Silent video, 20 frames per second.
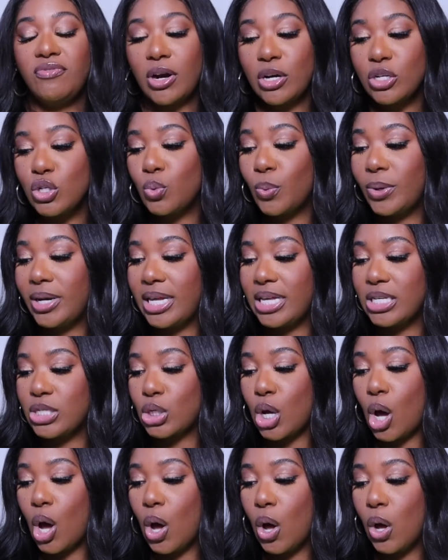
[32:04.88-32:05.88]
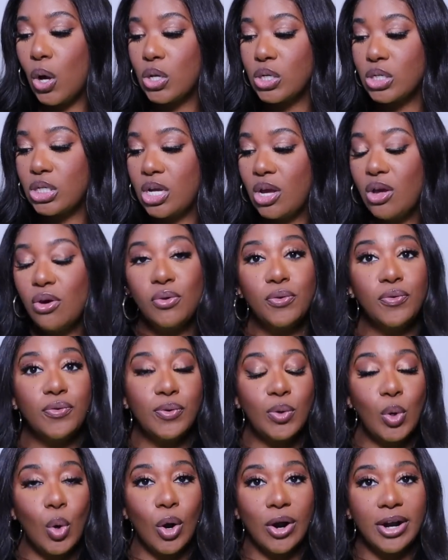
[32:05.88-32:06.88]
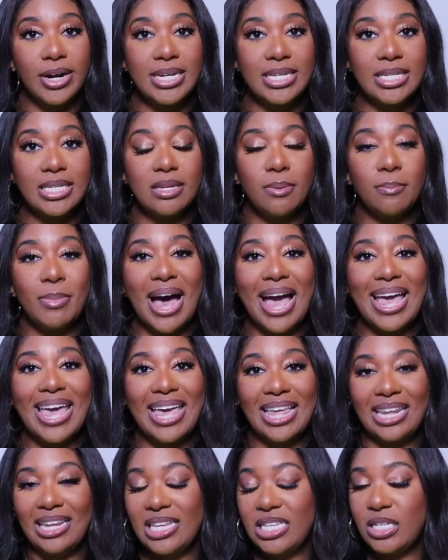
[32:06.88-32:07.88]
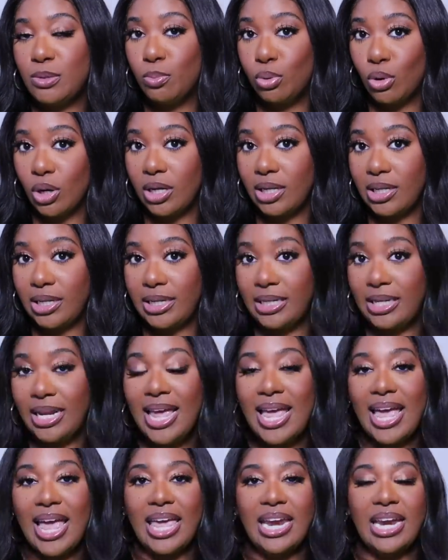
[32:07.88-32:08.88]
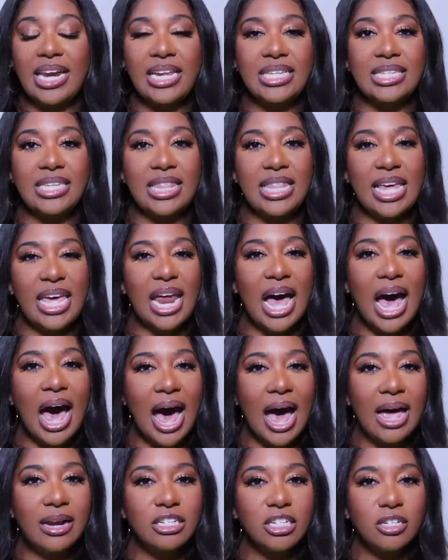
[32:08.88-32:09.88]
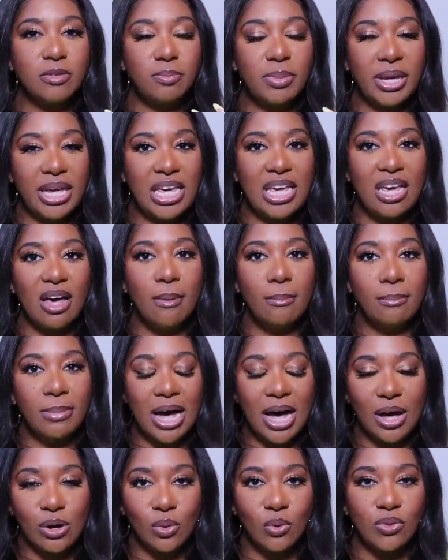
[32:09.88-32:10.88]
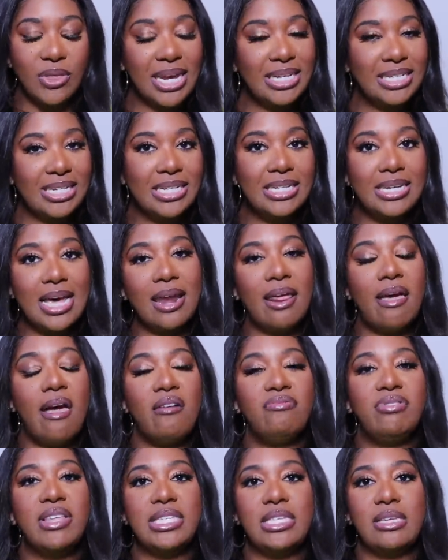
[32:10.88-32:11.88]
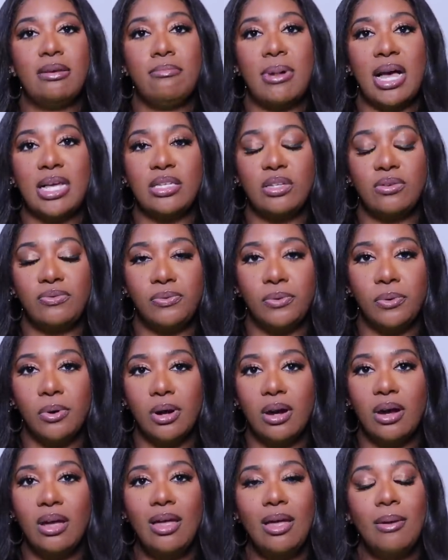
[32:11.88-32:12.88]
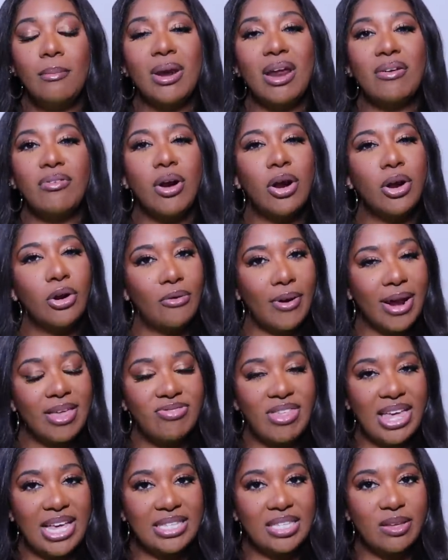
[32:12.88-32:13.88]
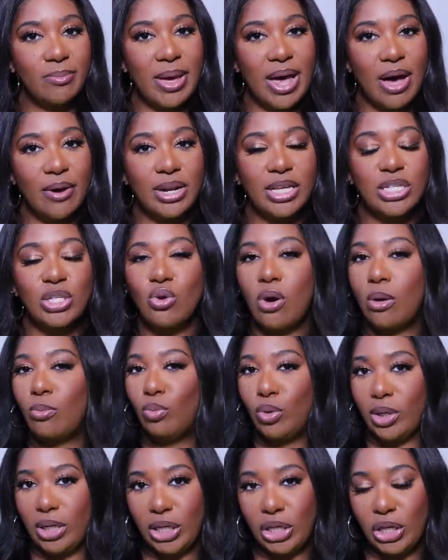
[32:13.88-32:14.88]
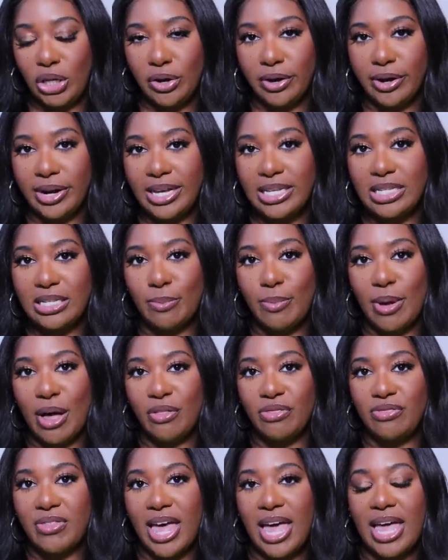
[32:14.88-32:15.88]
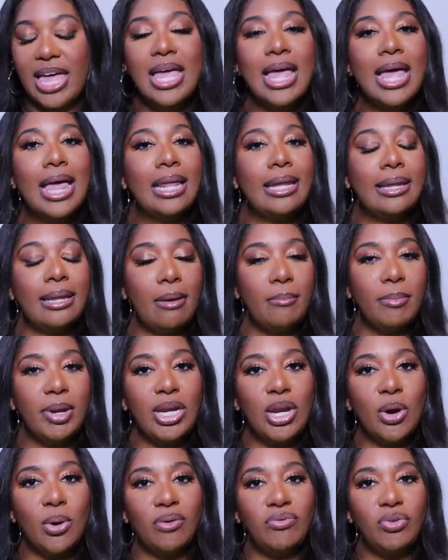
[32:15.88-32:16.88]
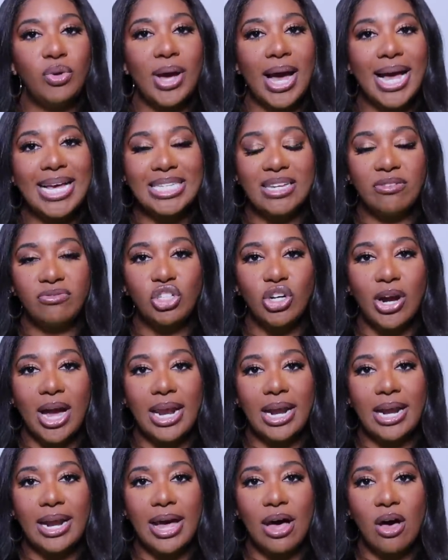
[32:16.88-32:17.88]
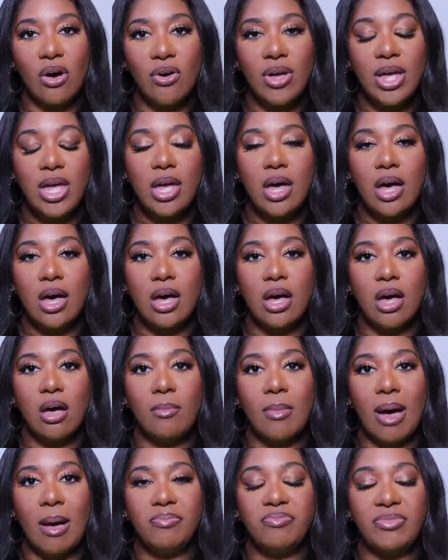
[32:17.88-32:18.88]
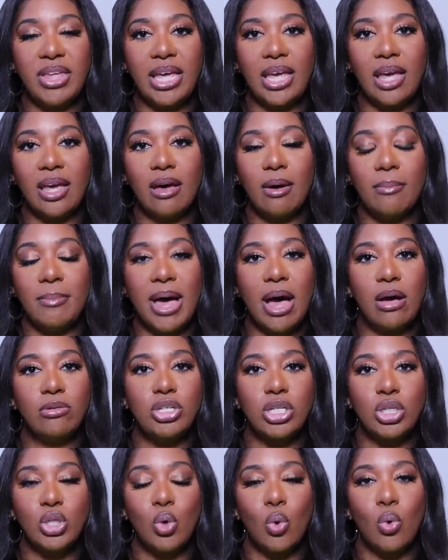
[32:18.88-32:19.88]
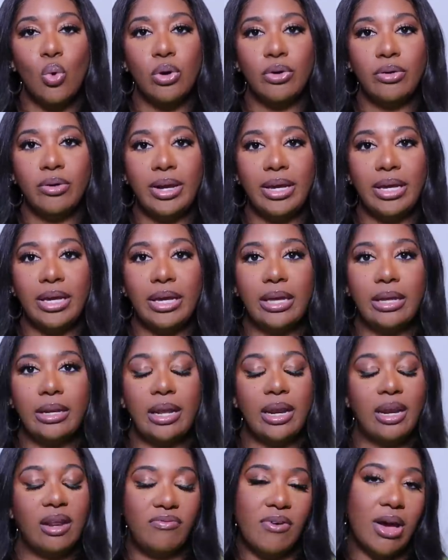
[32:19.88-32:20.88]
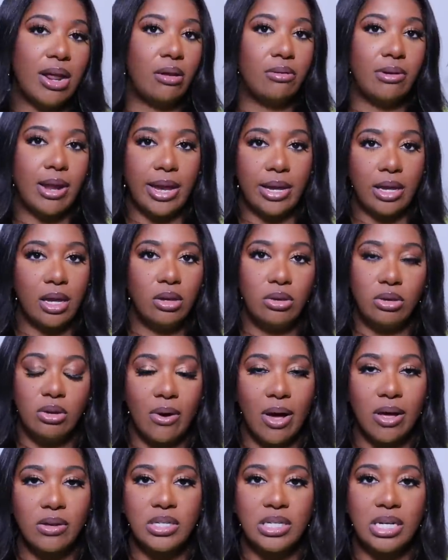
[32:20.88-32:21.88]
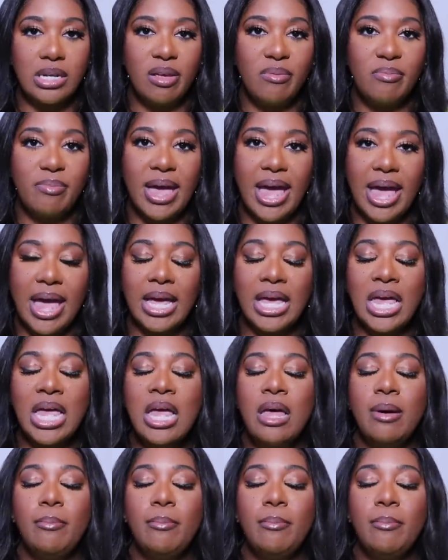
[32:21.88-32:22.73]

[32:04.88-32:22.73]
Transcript: first one is called Florist by Ellis Brooklyn, and it is in that hot pink bottle. They did not have this in my Sephora, but I've heard great things about it, so I'm really curious about that. Let me know if you guys have tried it out. Um, I'm thinking about just ordering it, and if I don't like it, you know, I'll send it back.